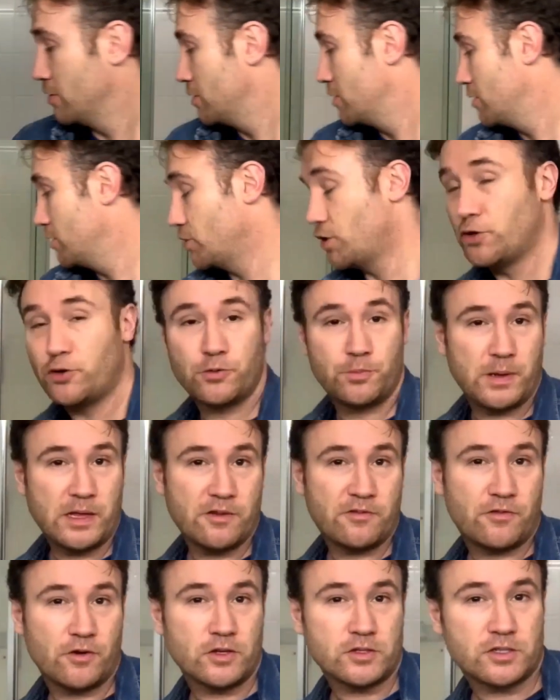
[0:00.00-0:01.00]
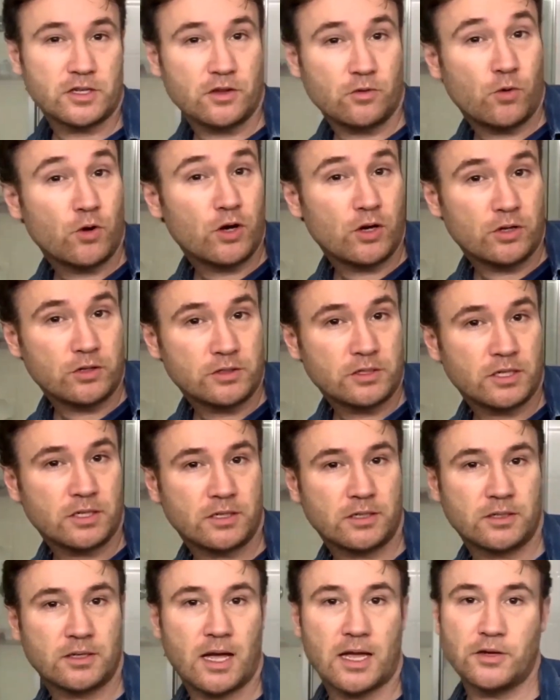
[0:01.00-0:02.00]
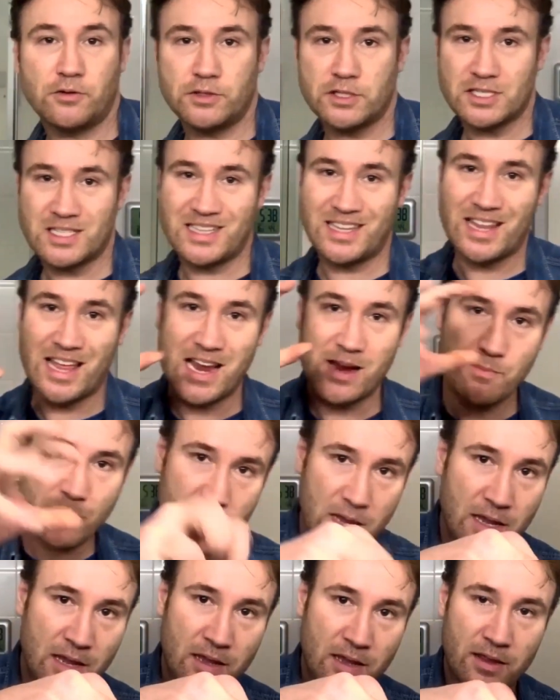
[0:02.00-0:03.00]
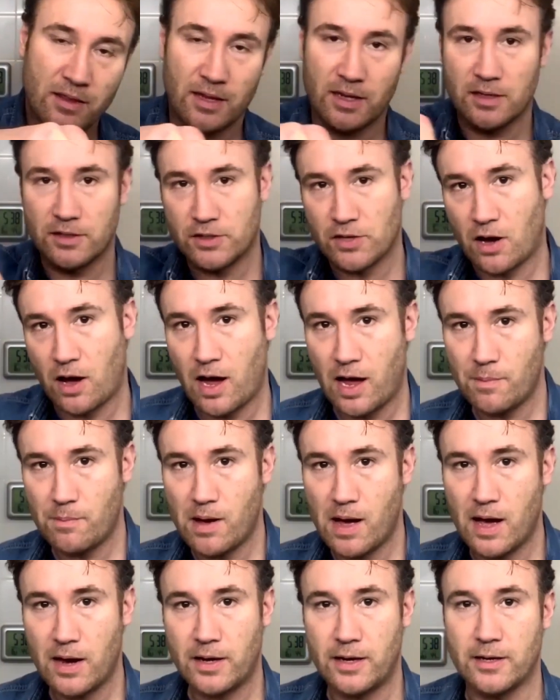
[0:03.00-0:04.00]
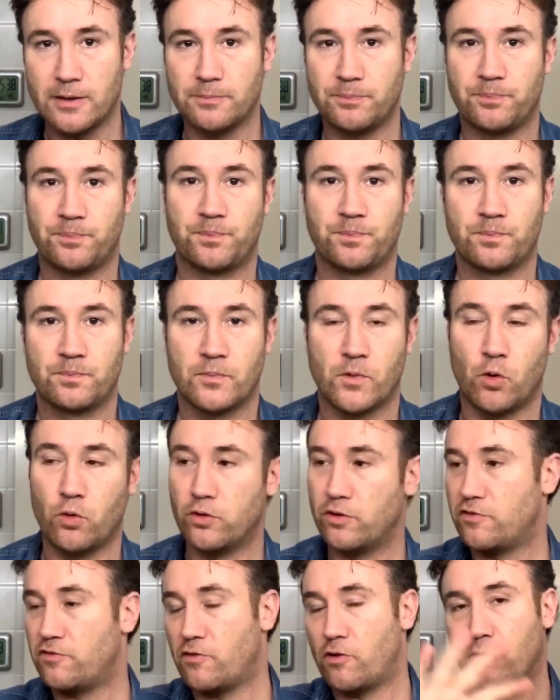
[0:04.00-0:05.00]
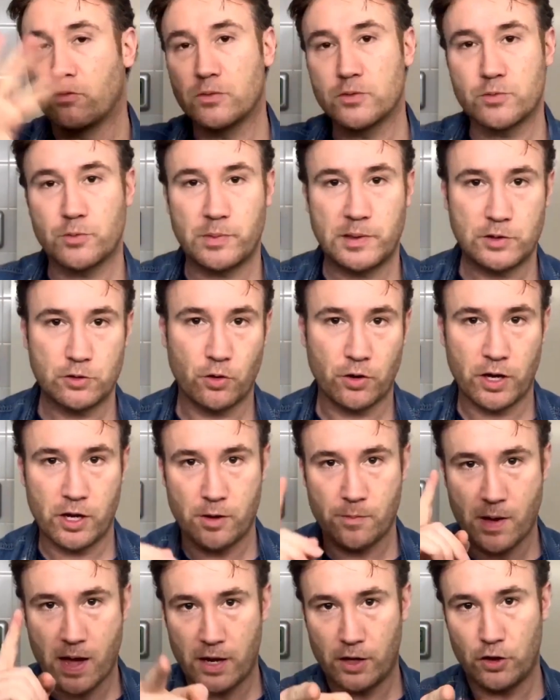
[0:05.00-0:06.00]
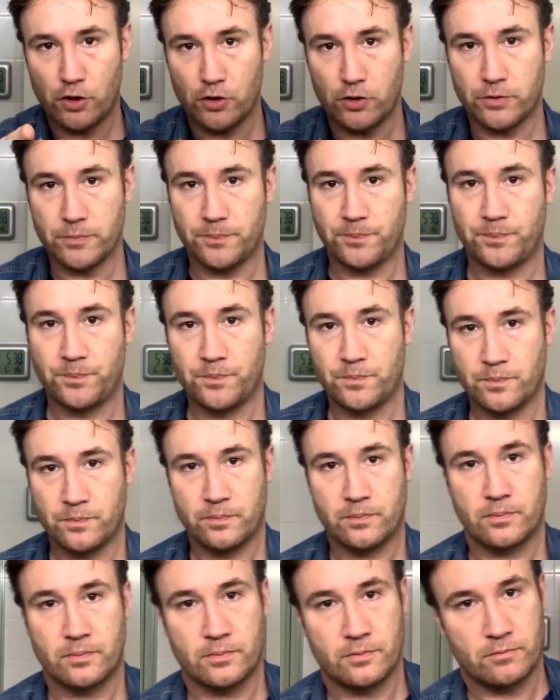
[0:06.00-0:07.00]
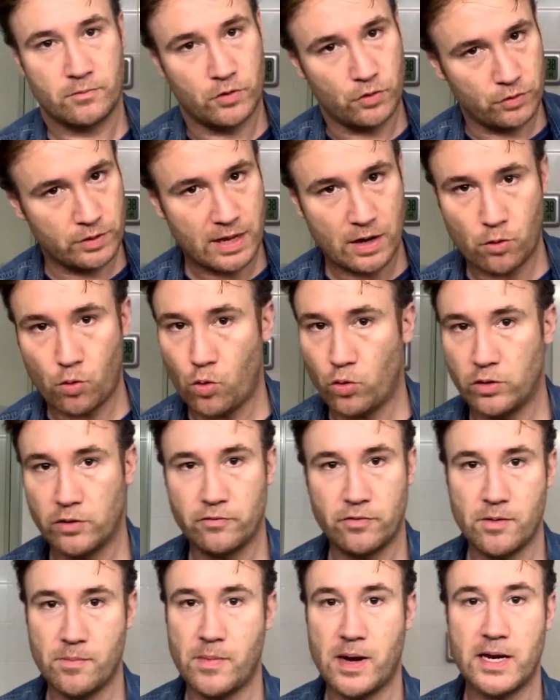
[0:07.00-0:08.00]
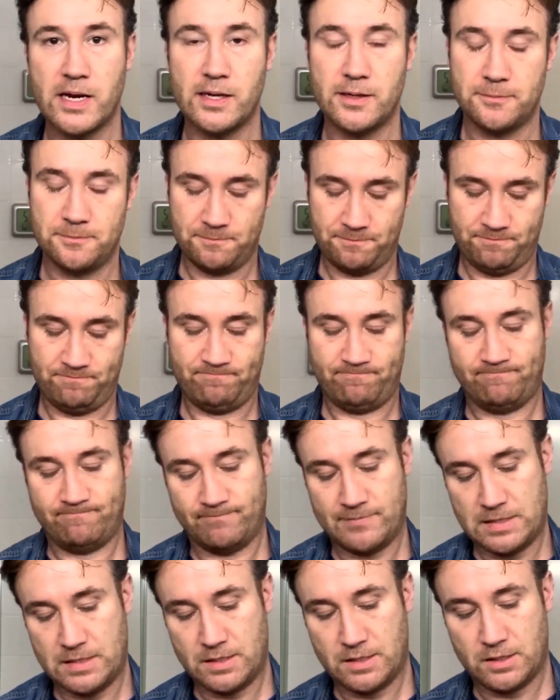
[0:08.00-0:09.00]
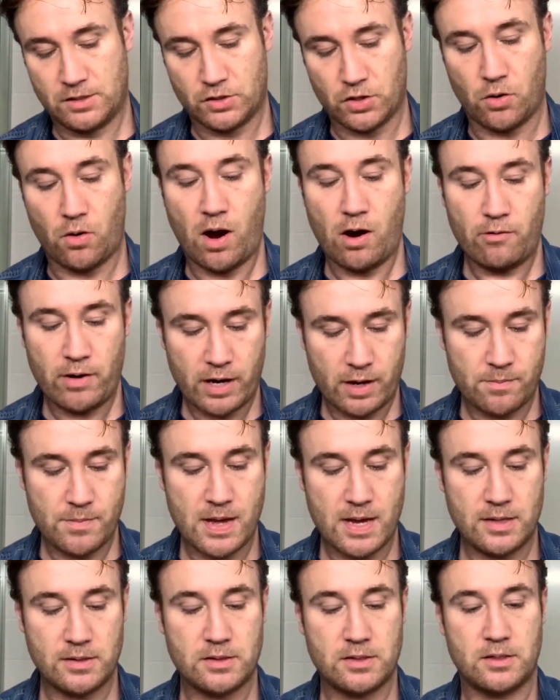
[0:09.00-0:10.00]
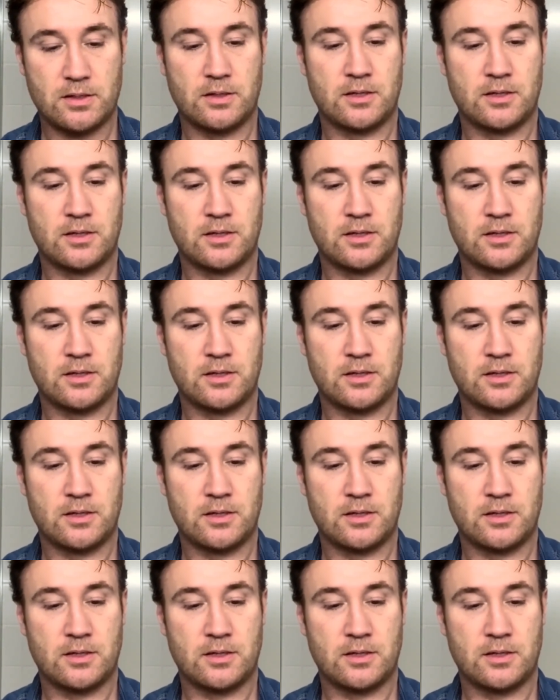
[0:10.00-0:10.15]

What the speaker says: So you would be the first in the world and you just claim the entire market. All the forums would be talking about you. You'd get all of the money. So I recommend